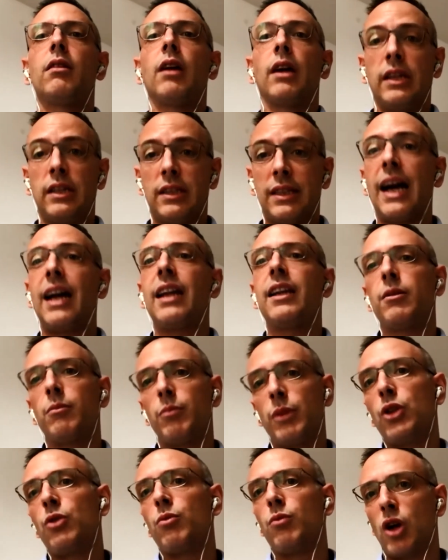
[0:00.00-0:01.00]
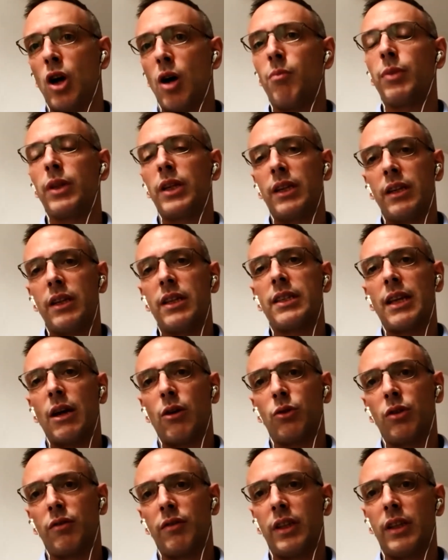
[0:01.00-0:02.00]
an Italian medium company in the
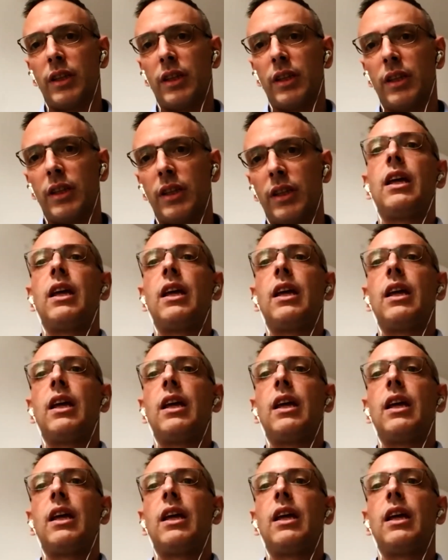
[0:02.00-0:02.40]
south of Italy.